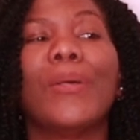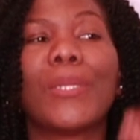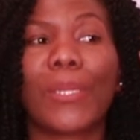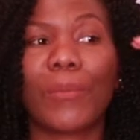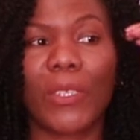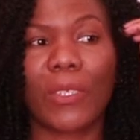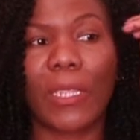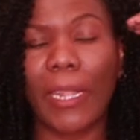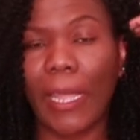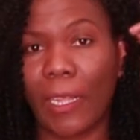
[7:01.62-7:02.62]
so much
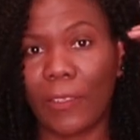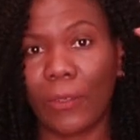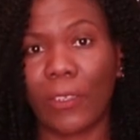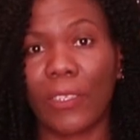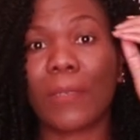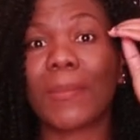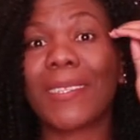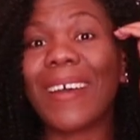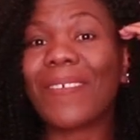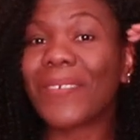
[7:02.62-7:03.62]
so that I had to order some
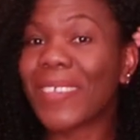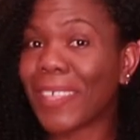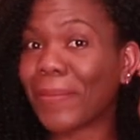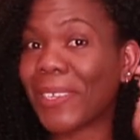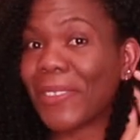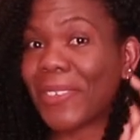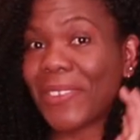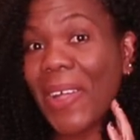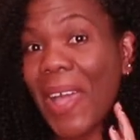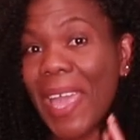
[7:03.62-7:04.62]
stuff which I'm going to
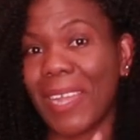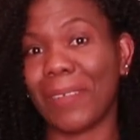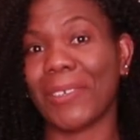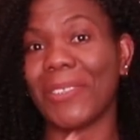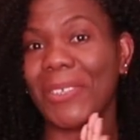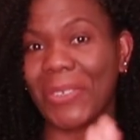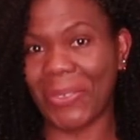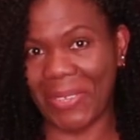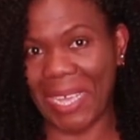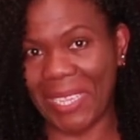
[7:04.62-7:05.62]
try and I'm going to
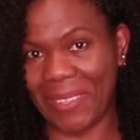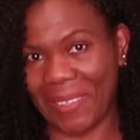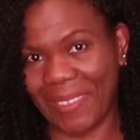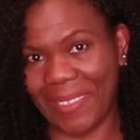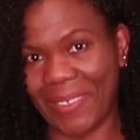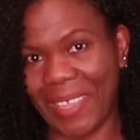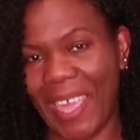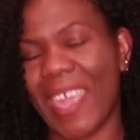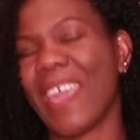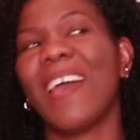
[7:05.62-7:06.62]
show you guys also
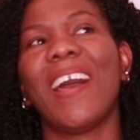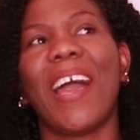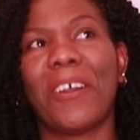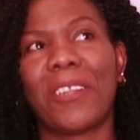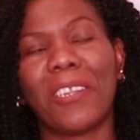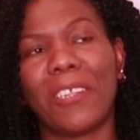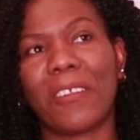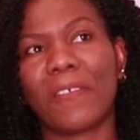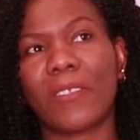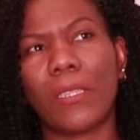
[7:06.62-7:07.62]
okay I ordered a
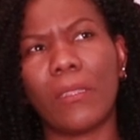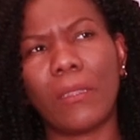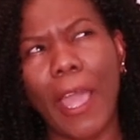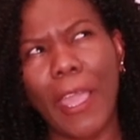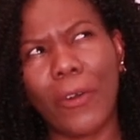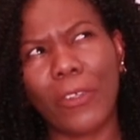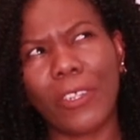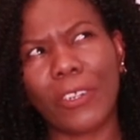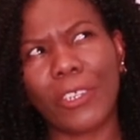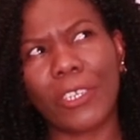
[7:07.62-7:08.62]
lot of I
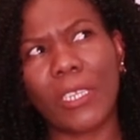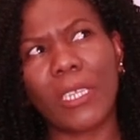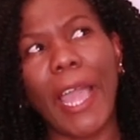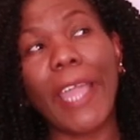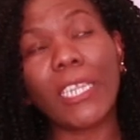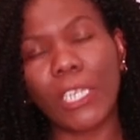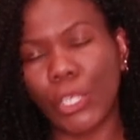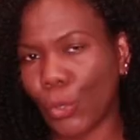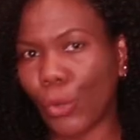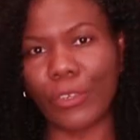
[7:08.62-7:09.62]
ordered I
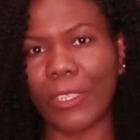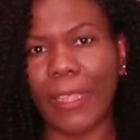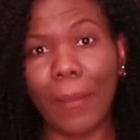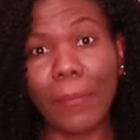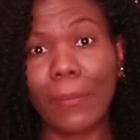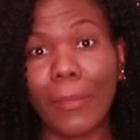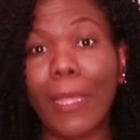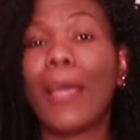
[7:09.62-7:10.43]
didn't order them